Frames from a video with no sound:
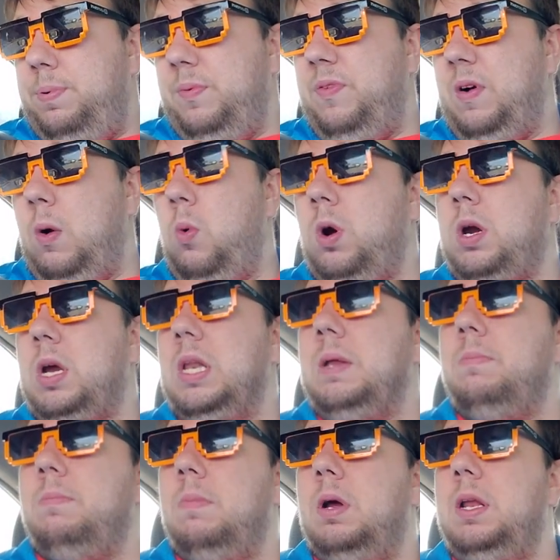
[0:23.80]
If I work
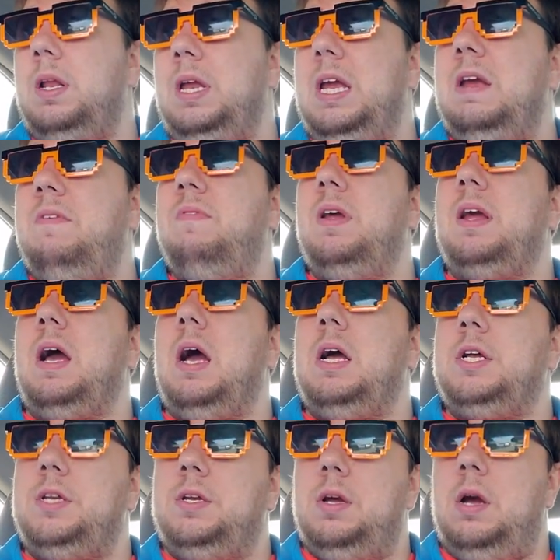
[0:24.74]
in the evening,
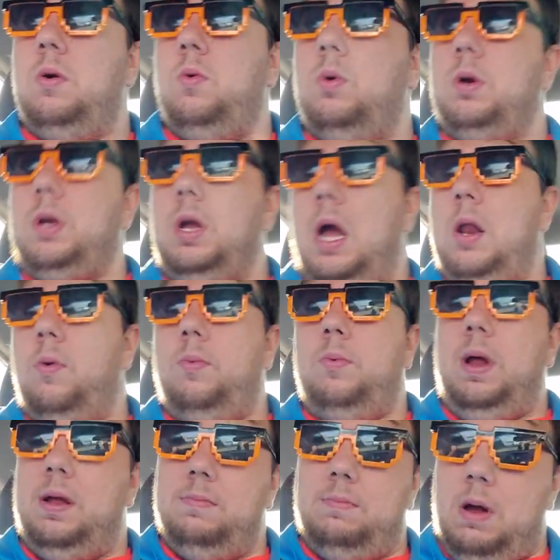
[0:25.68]

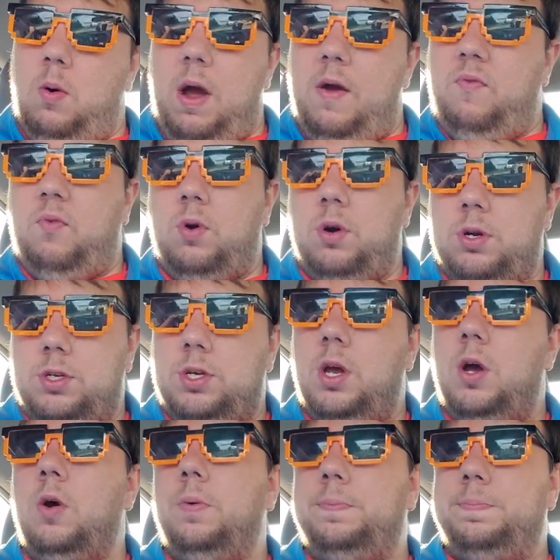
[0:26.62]
my wife works,
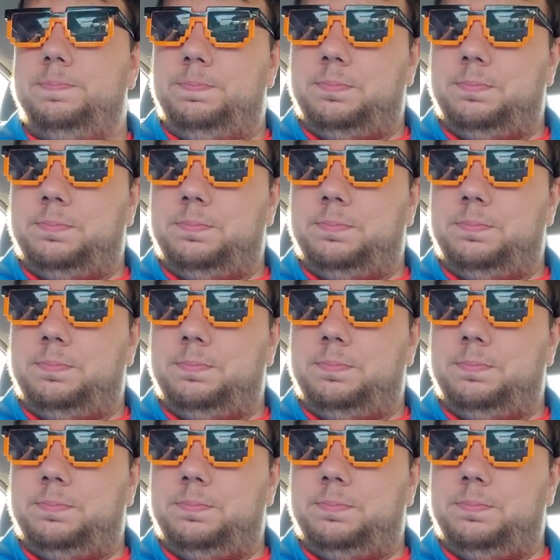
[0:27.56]
so